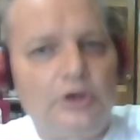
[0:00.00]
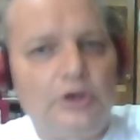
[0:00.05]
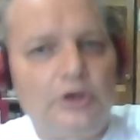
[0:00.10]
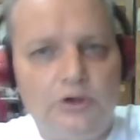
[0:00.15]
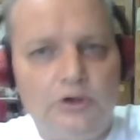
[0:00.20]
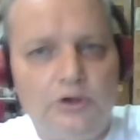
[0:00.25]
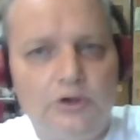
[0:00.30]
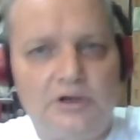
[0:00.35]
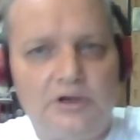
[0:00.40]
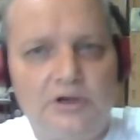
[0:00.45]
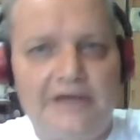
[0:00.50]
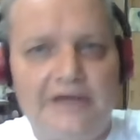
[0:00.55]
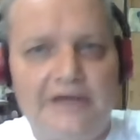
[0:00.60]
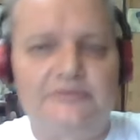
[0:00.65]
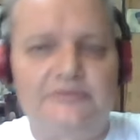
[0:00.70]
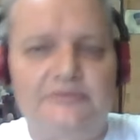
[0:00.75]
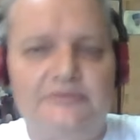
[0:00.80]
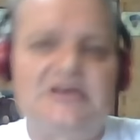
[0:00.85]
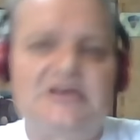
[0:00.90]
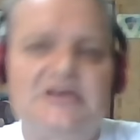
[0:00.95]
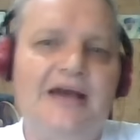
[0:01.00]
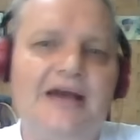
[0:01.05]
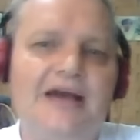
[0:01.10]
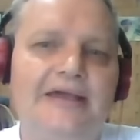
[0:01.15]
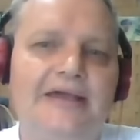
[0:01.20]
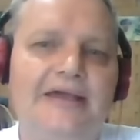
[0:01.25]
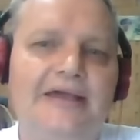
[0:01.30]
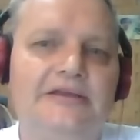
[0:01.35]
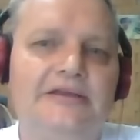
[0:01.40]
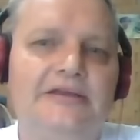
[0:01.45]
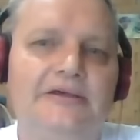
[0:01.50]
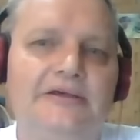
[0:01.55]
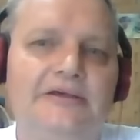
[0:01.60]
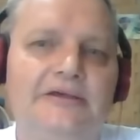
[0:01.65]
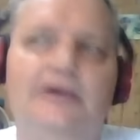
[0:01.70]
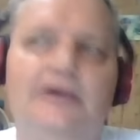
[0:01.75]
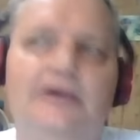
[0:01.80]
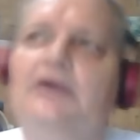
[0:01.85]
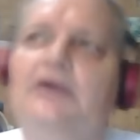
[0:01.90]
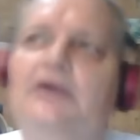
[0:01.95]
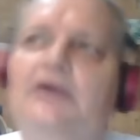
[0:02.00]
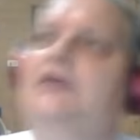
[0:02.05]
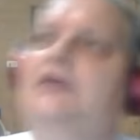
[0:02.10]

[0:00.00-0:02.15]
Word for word: looked like from Thailand. It